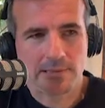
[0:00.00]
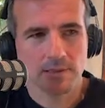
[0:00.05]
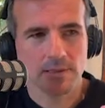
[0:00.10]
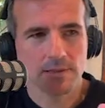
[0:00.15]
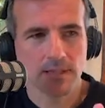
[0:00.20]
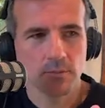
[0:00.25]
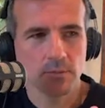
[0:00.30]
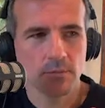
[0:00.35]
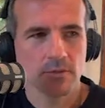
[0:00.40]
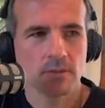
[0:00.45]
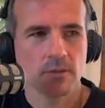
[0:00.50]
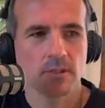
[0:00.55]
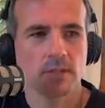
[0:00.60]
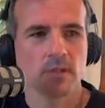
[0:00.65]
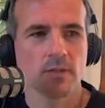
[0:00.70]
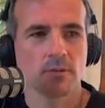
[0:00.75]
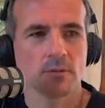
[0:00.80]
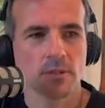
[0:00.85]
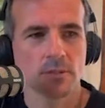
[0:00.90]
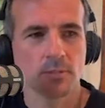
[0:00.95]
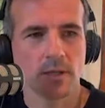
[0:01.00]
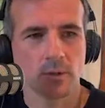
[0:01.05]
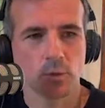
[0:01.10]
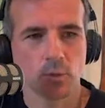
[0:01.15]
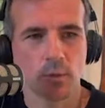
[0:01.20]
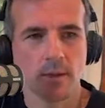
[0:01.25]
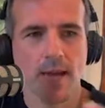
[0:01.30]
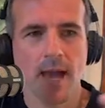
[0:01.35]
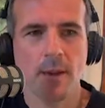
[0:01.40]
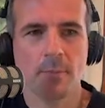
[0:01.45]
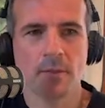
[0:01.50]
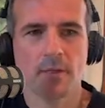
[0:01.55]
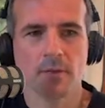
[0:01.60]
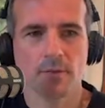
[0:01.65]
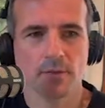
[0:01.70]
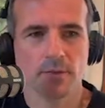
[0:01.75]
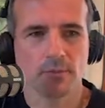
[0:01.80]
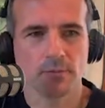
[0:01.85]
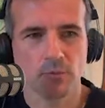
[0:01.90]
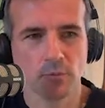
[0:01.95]
in some respects, will be happy
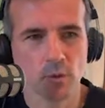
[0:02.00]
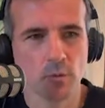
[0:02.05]
to